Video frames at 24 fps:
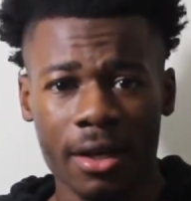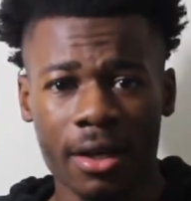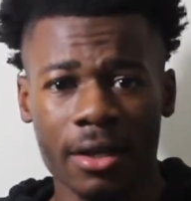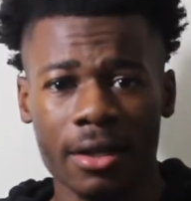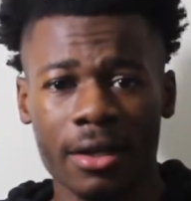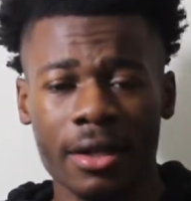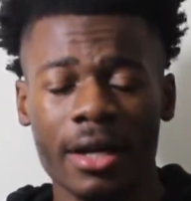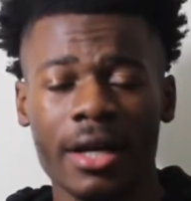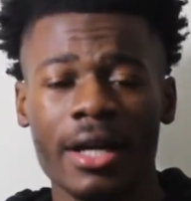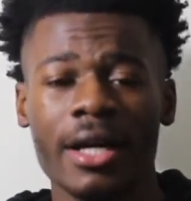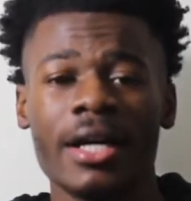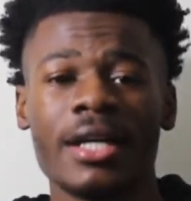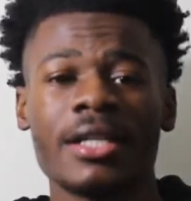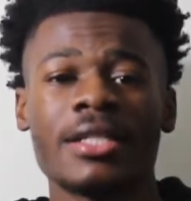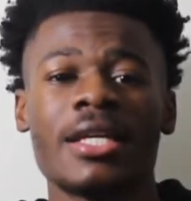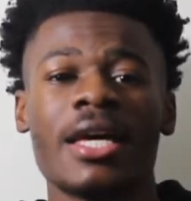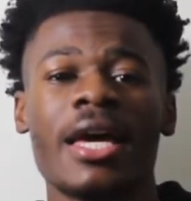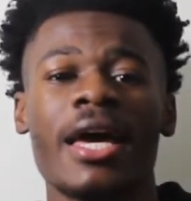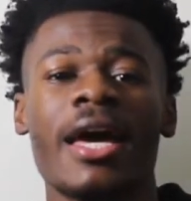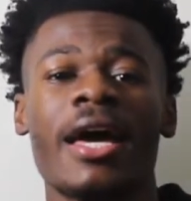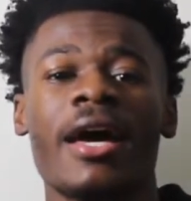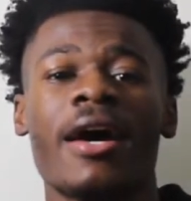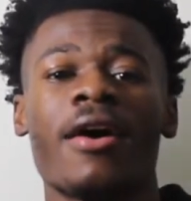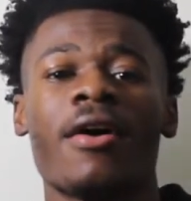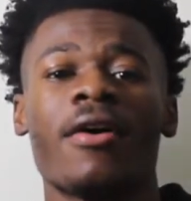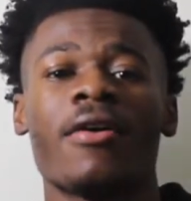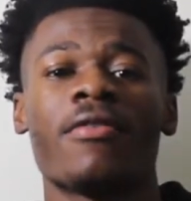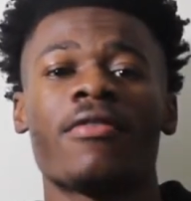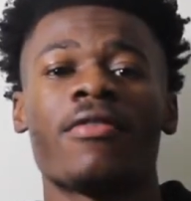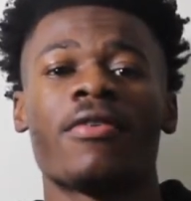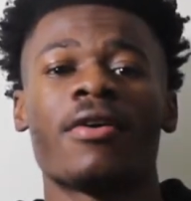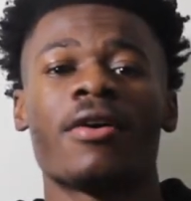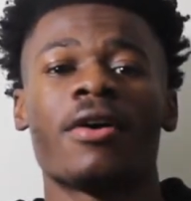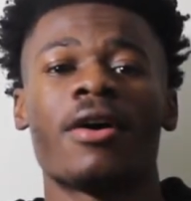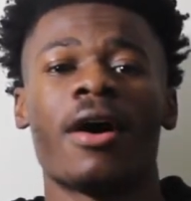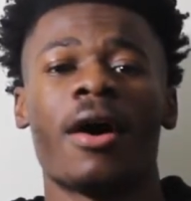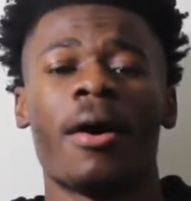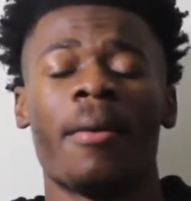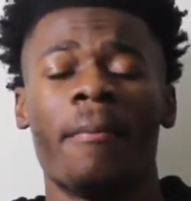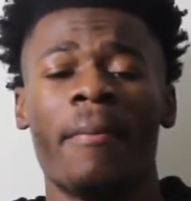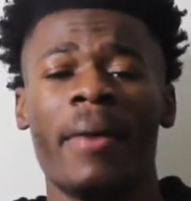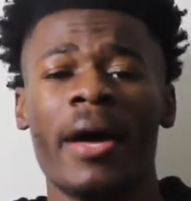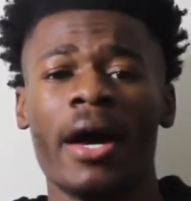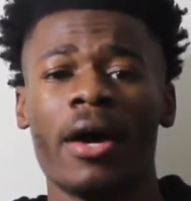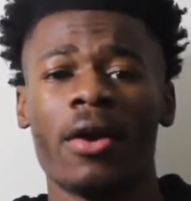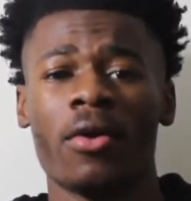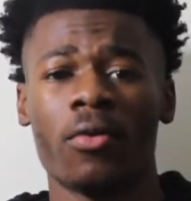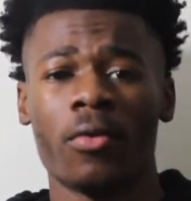does have a
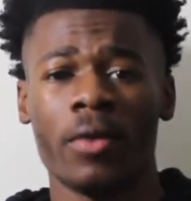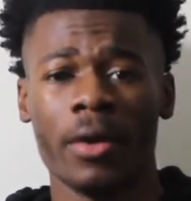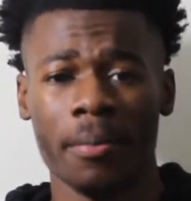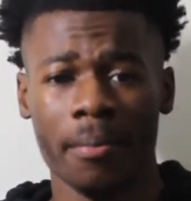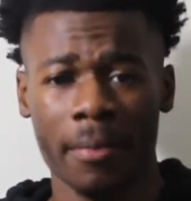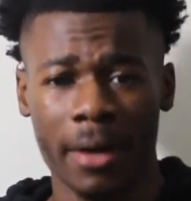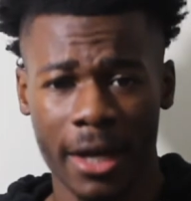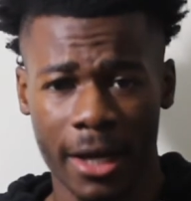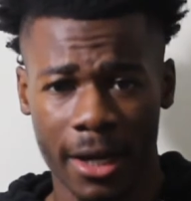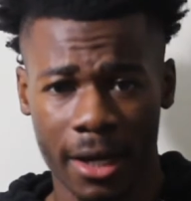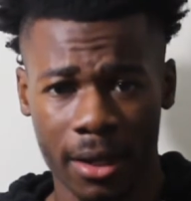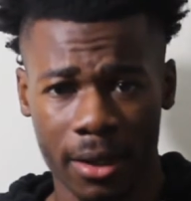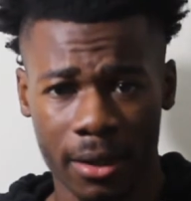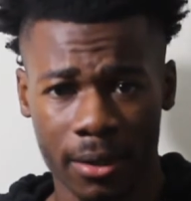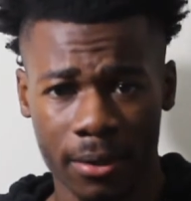battle with man.